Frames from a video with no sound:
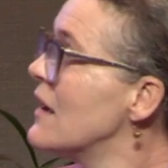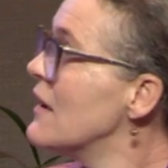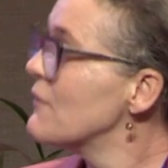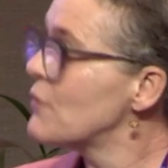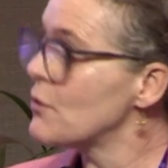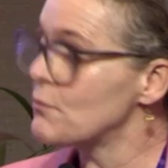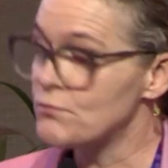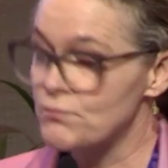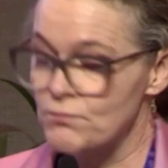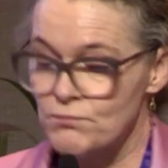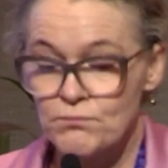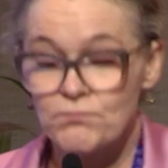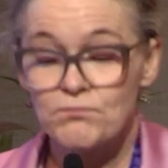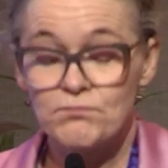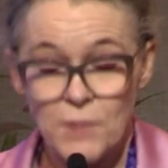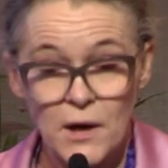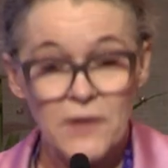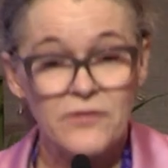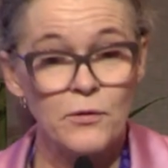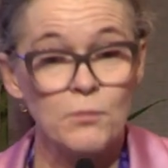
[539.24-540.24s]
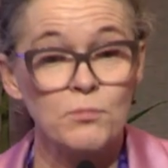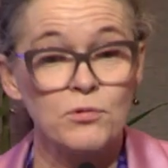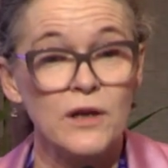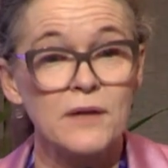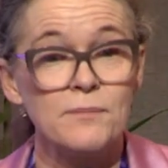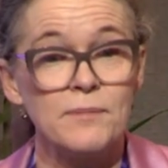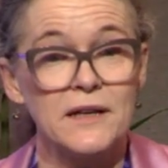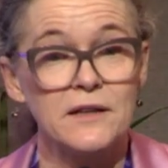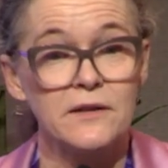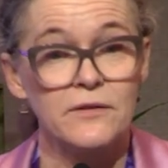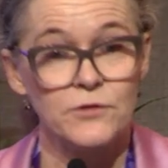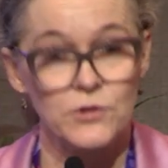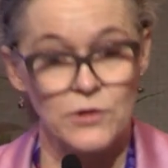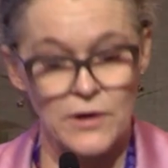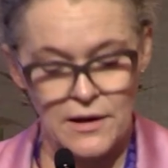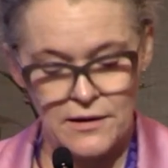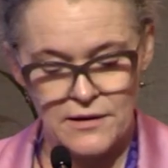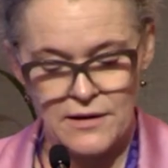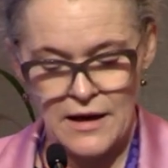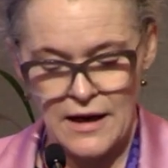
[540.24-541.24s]
for both for prospective
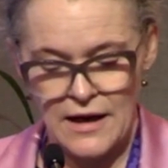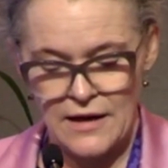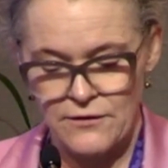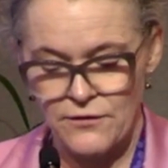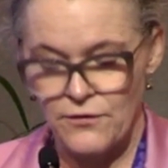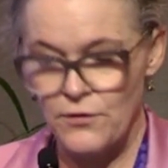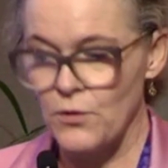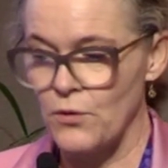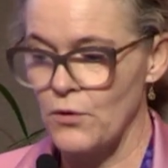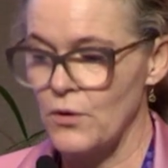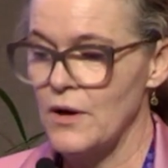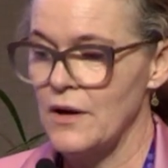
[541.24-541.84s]
trials and for